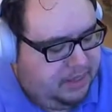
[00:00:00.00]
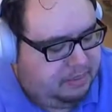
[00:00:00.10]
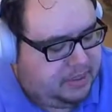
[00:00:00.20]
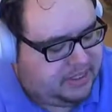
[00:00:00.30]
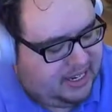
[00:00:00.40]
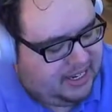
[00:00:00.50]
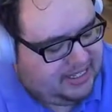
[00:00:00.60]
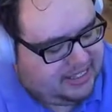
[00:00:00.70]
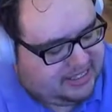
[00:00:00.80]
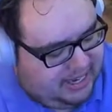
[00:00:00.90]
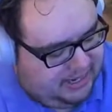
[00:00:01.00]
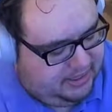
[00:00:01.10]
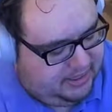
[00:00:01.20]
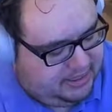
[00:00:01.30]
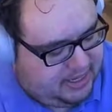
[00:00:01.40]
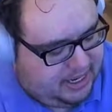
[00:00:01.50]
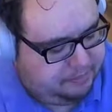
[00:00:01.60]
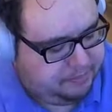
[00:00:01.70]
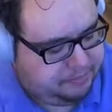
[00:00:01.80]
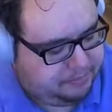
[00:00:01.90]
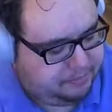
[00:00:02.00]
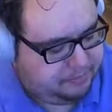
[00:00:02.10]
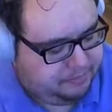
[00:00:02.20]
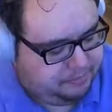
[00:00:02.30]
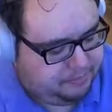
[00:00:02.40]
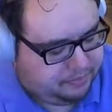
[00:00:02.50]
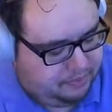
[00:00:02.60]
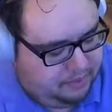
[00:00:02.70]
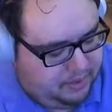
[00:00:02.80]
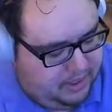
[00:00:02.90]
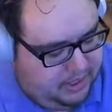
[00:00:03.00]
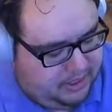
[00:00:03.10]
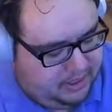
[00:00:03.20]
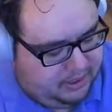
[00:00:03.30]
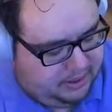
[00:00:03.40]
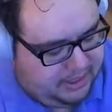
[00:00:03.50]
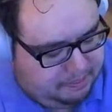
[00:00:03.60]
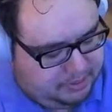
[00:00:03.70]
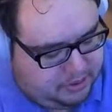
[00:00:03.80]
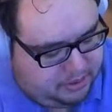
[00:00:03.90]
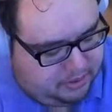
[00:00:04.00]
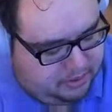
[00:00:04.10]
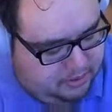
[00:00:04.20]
but it's not exactly the same. In an ellipse,